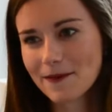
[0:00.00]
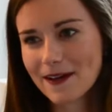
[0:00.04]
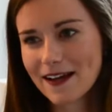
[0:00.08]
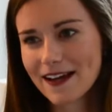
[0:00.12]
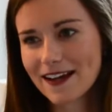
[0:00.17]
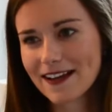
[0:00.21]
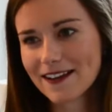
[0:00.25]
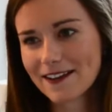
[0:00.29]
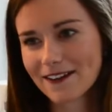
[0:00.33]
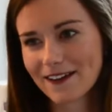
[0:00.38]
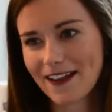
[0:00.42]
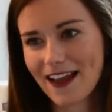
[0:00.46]

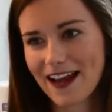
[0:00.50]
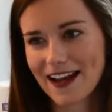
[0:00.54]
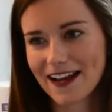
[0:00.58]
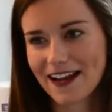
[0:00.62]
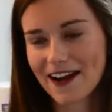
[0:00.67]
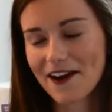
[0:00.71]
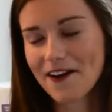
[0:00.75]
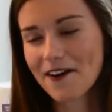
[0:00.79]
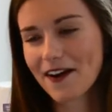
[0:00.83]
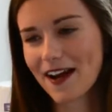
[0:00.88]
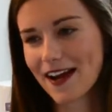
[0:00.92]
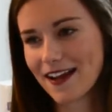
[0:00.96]
me and they're
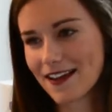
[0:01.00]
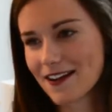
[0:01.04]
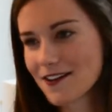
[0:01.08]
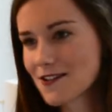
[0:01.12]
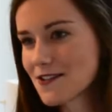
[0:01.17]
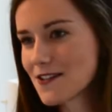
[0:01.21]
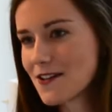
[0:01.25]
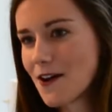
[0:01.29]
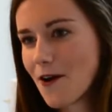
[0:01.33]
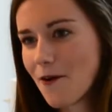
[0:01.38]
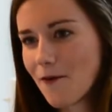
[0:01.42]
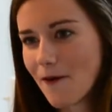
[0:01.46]
like, okay,
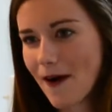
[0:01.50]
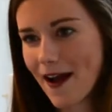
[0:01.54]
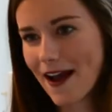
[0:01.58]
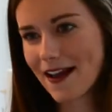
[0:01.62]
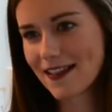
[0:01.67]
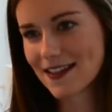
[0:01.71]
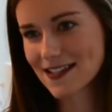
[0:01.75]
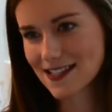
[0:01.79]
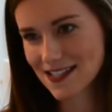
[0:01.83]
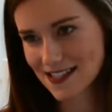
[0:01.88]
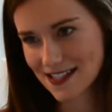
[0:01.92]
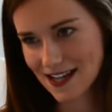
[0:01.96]
there's no way
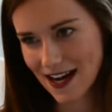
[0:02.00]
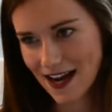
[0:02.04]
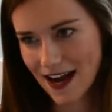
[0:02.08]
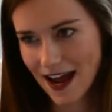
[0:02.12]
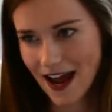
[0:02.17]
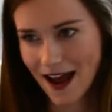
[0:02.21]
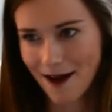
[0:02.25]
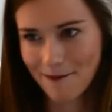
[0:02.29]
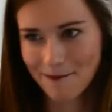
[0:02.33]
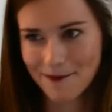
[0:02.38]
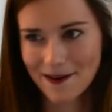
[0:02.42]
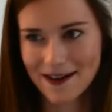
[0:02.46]
this is going to
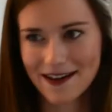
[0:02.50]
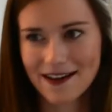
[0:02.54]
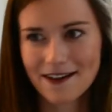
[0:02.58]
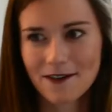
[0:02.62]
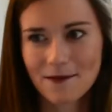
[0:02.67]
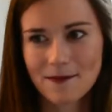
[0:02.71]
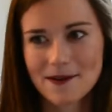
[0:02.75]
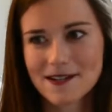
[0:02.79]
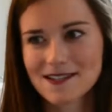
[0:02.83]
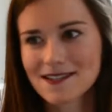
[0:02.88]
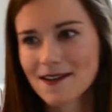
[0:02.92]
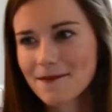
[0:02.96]
happen.
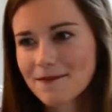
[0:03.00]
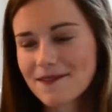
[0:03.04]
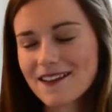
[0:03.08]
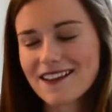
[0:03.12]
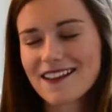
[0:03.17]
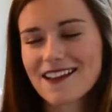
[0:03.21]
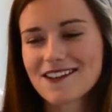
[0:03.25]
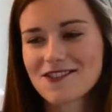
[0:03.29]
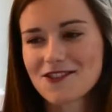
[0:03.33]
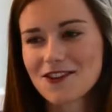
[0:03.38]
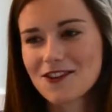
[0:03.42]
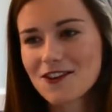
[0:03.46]
It'll be something
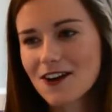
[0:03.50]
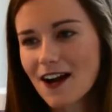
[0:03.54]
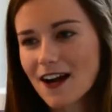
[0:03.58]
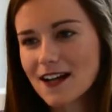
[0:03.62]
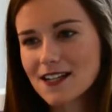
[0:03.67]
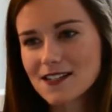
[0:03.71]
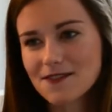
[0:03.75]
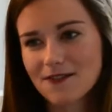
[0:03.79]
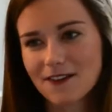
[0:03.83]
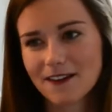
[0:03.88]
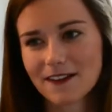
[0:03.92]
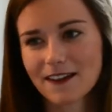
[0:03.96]
that she
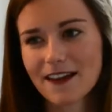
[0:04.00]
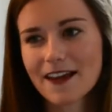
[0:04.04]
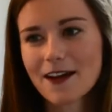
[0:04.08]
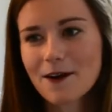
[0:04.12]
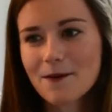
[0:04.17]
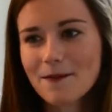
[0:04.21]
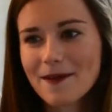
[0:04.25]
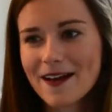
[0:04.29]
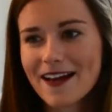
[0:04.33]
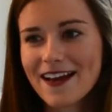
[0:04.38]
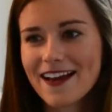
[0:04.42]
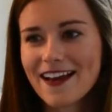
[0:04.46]
tries for a
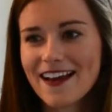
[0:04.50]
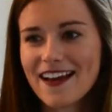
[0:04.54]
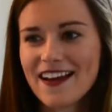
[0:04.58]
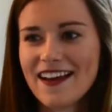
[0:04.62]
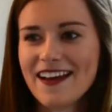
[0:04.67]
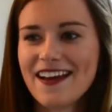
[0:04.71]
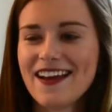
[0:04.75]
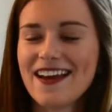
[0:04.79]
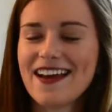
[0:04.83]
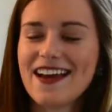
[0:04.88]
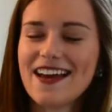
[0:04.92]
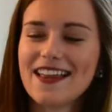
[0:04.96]
little bit
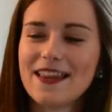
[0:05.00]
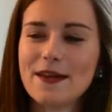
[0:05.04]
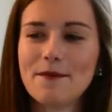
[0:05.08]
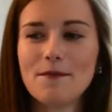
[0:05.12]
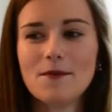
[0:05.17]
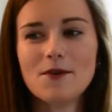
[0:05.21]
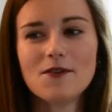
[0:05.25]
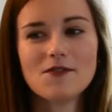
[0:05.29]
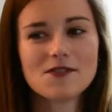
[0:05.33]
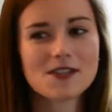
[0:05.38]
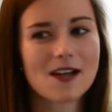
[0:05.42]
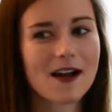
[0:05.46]
and then
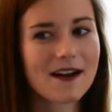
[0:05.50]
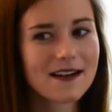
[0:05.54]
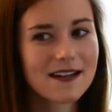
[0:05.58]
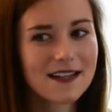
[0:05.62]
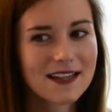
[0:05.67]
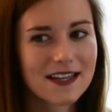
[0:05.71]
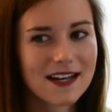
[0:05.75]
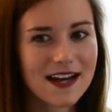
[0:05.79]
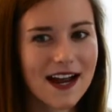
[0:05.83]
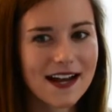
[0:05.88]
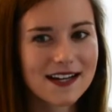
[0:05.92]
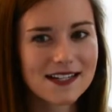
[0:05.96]
moves on to
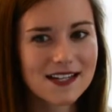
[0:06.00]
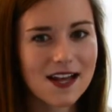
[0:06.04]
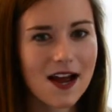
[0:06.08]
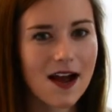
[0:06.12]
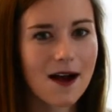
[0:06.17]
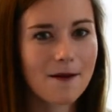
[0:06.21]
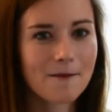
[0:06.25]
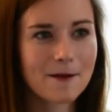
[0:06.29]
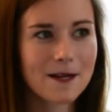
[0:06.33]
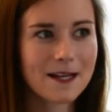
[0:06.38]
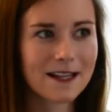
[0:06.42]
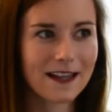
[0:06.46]
the next
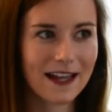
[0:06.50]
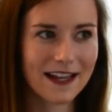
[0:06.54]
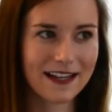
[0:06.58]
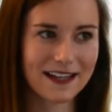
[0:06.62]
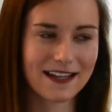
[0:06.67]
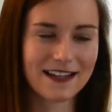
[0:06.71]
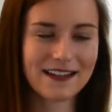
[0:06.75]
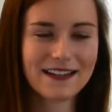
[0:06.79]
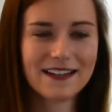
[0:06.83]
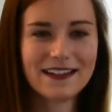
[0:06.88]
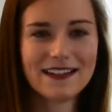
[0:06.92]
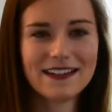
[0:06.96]
hobby.
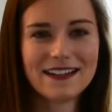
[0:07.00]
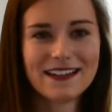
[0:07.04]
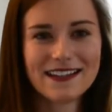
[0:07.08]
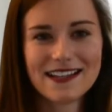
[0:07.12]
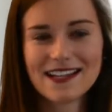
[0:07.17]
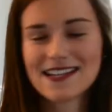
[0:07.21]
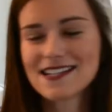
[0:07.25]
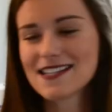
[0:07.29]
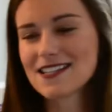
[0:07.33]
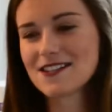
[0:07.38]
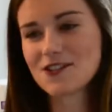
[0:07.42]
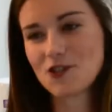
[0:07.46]
Like,
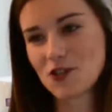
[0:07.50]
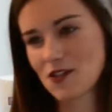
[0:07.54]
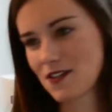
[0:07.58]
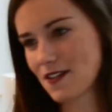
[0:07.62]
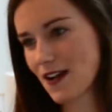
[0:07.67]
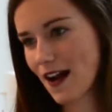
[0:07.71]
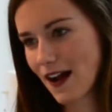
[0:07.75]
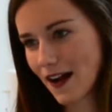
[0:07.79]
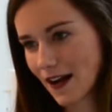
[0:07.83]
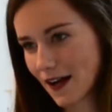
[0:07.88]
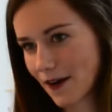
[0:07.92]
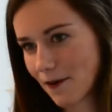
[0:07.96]
this is just
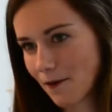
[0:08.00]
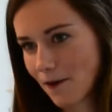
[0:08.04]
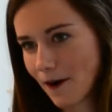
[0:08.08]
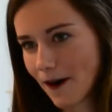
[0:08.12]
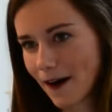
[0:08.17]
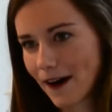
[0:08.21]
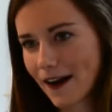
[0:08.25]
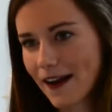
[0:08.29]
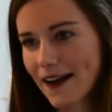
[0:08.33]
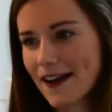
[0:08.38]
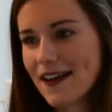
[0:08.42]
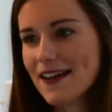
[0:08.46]
not going to
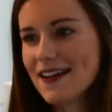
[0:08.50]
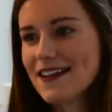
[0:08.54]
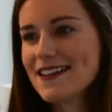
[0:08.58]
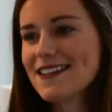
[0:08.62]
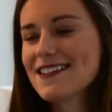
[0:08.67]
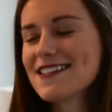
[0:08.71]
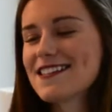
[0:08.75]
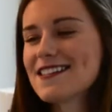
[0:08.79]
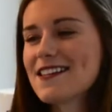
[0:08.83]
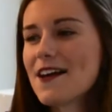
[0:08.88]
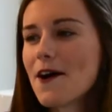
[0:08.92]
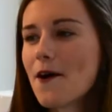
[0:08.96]
work.
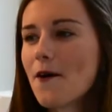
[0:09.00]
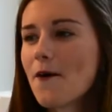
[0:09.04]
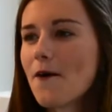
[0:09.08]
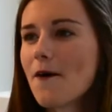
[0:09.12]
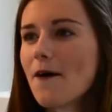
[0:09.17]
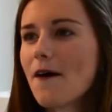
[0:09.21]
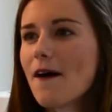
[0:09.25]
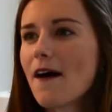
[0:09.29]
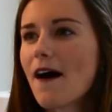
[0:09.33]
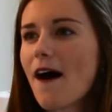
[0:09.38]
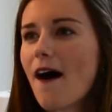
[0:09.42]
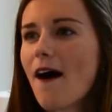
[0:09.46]

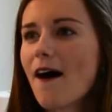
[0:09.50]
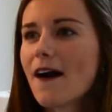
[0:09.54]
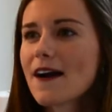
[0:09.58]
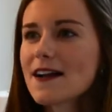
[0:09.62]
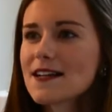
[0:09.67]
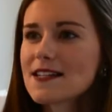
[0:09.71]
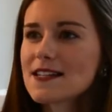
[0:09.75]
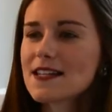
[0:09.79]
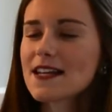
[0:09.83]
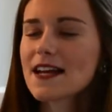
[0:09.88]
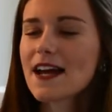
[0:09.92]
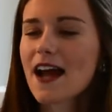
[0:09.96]
So
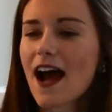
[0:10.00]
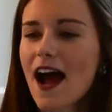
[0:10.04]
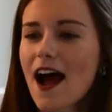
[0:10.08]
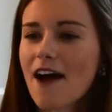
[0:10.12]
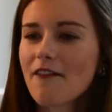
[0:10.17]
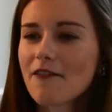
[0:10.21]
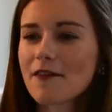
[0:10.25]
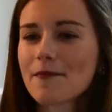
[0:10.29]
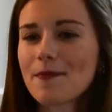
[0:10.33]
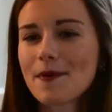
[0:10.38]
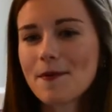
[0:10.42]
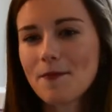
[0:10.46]
honestly,
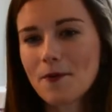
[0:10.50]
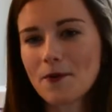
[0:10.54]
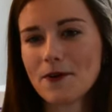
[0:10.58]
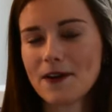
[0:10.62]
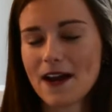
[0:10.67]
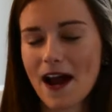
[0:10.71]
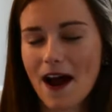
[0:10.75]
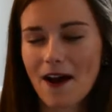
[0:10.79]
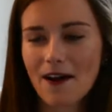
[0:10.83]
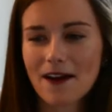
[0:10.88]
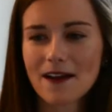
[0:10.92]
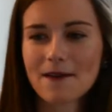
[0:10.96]
having people
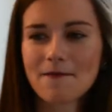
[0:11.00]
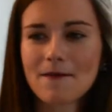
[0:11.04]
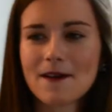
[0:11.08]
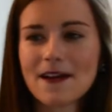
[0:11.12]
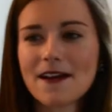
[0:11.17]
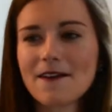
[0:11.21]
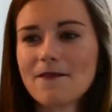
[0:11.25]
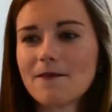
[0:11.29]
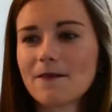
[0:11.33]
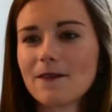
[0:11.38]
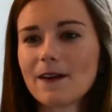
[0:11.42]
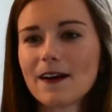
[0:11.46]
doubting
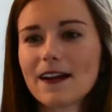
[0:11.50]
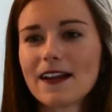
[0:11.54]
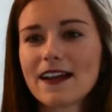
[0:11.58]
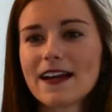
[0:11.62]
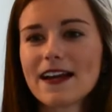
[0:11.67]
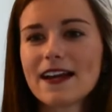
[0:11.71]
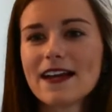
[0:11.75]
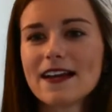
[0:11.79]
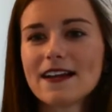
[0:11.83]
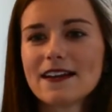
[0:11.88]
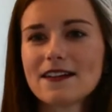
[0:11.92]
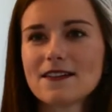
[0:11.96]
me
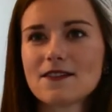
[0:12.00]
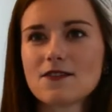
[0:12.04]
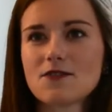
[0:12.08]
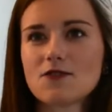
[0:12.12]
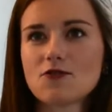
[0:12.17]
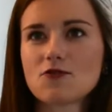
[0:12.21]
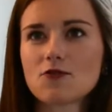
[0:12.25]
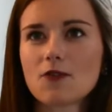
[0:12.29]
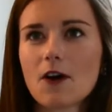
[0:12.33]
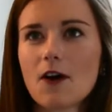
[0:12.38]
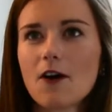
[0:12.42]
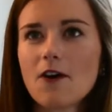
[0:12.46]
really
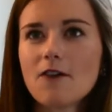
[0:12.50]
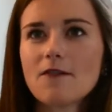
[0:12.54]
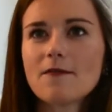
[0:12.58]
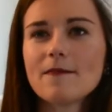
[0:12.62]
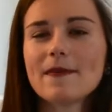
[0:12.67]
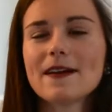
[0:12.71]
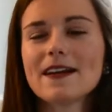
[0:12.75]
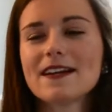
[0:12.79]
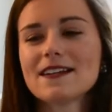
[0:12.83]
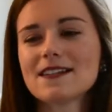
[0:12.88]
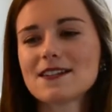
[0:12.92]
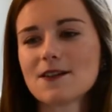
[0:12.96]
drove
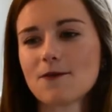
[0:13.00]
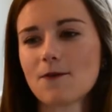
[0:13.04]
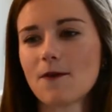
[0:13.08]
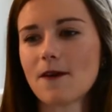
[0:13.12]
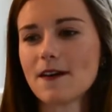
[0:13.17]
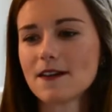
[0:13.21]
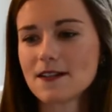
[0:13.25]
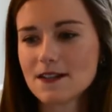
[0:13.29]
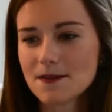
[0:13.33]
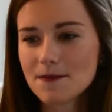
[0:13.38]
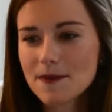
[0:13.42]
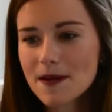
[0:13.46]
me to
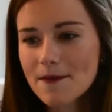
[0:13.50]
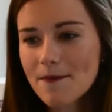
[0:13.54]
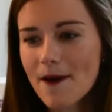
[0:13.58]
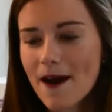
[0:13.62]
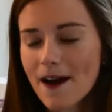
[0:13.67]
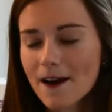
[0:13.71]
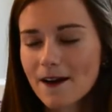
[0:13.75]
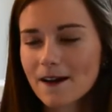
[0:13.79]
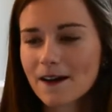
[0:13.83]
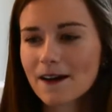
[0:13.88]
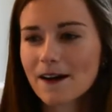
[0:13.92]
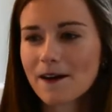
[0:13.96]
want to be
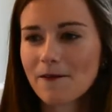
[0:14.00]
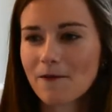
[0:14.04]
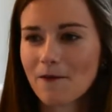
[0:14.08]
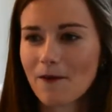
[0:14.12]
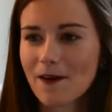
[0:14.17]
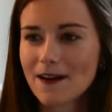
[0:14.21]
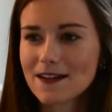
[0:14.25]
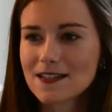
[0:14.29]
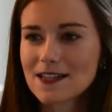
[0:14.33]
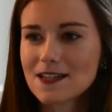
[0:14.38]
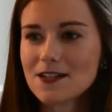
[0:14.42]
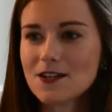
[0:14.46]
better and
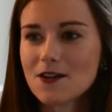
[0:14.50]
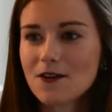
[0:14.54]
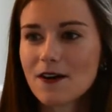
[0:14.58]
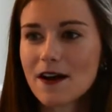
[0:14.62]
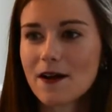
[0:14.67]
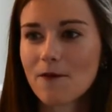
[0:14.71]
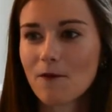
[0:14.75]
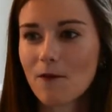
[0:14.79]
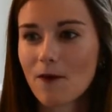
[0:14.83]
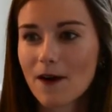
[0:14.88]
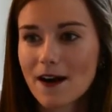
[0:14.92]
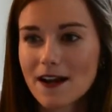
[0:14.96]
want to do
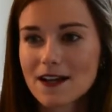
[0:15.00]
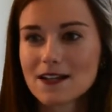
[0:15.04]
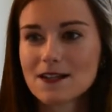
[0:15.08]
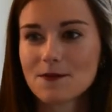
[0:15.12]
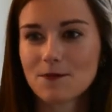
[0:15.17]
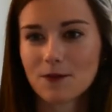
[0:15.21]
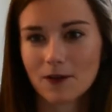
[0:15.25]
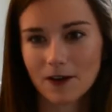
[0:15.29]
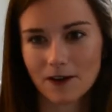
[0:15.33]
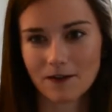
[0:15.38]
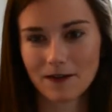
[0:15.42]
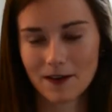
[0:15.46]
it and wanted to
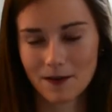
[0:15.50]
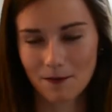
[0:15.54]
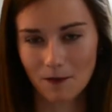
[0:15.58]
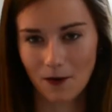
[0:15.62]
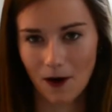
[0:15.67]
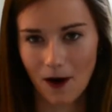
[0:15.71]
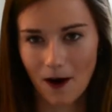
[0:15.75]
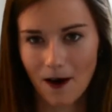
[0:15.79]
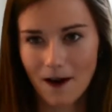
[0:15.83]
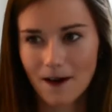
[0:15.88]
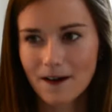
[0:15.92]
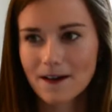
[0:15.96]
prove them
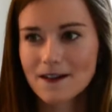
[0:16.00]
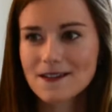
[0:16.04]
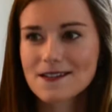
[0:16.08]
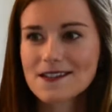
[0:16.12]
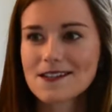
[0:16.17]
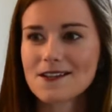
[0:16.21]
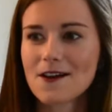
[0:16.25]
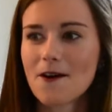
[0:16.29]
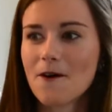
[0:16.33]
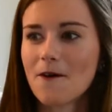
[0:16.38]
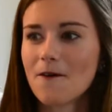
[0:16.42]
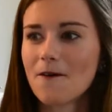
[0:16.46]
wrong.
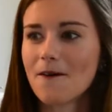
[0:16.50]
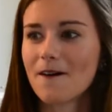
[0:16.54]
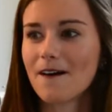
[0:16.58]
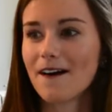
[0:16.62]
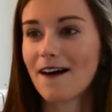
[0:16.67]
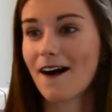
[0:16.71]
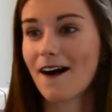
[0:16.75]
So